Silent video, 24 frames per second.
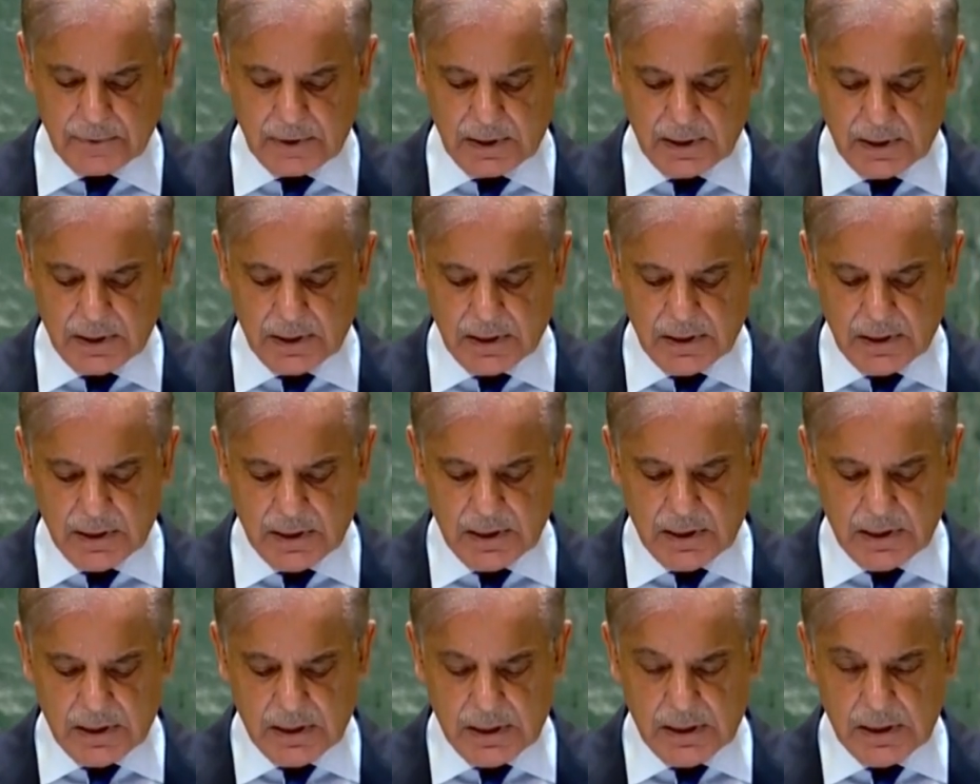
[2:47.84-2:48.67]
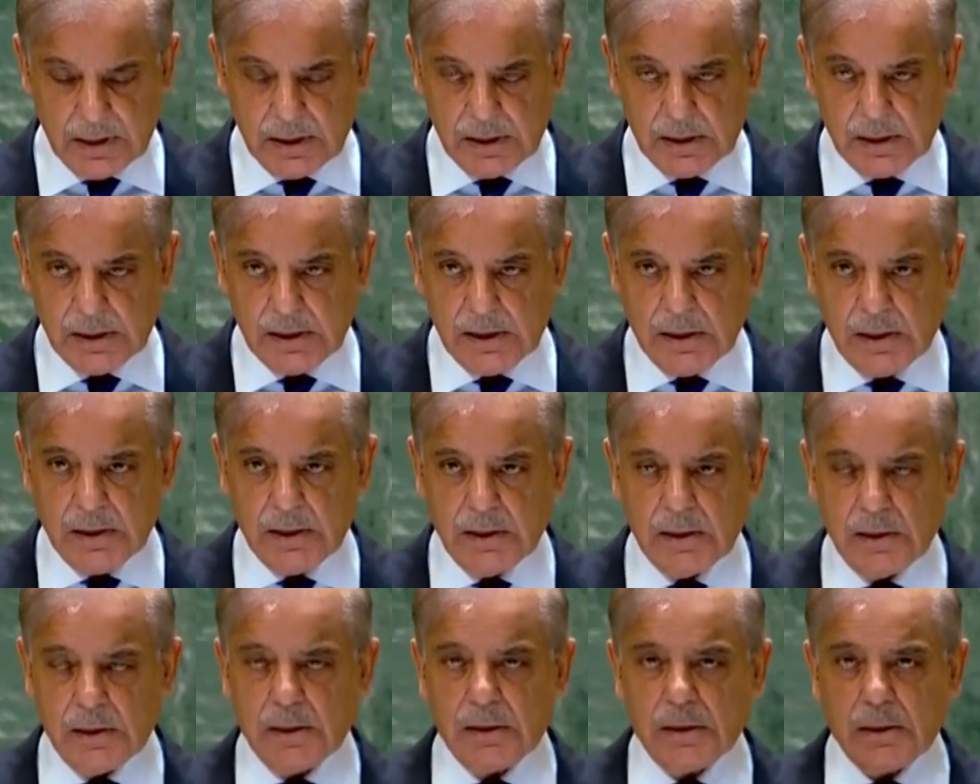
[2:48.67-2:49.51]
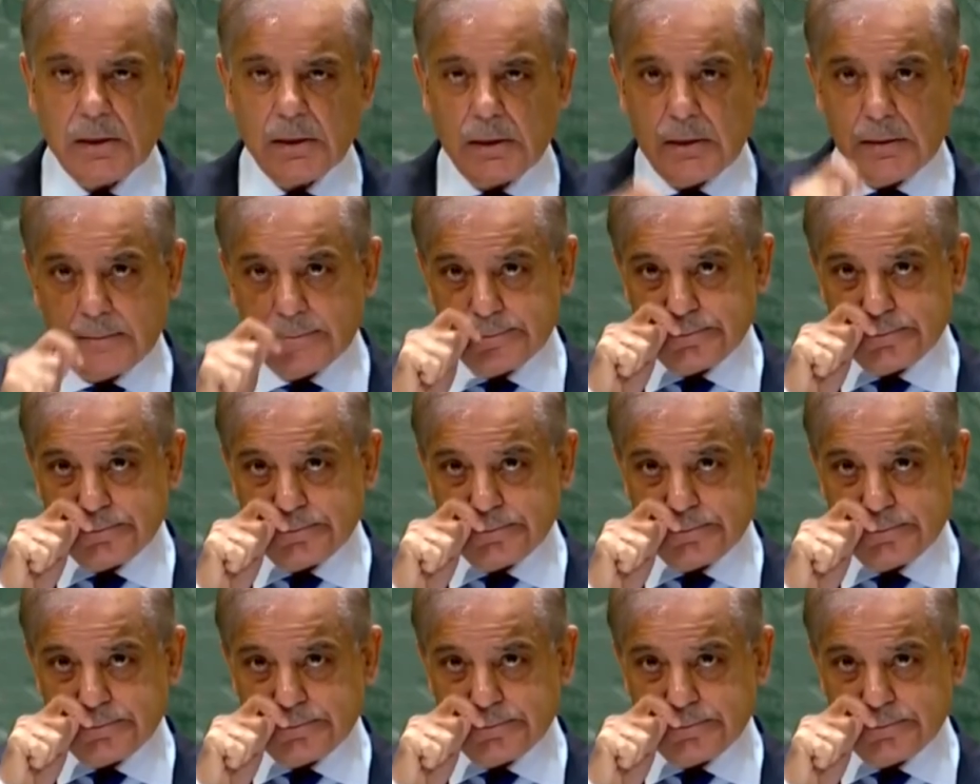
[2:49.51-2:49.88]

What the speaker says: [no speech]